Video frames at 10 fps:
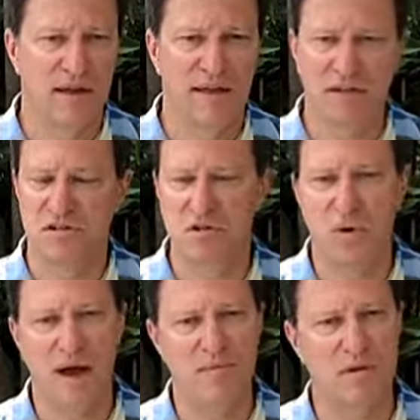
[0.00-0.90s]
that
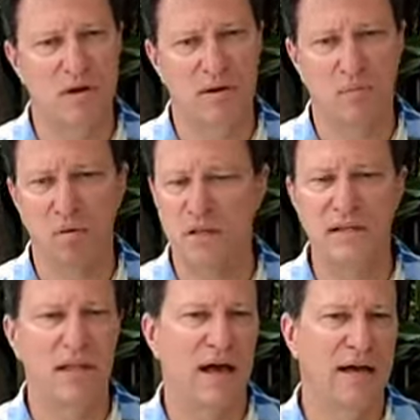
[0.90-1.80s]
describes our
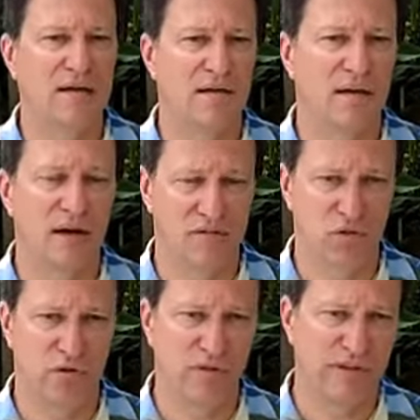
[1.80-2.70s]
complete line of
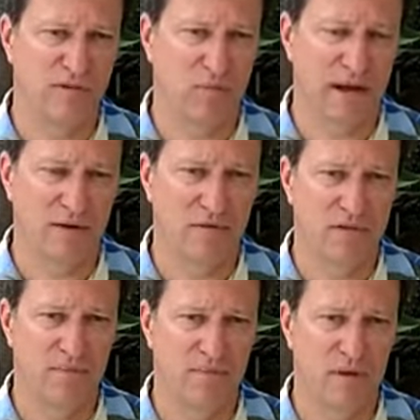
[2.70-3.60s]
ServerLIFT models.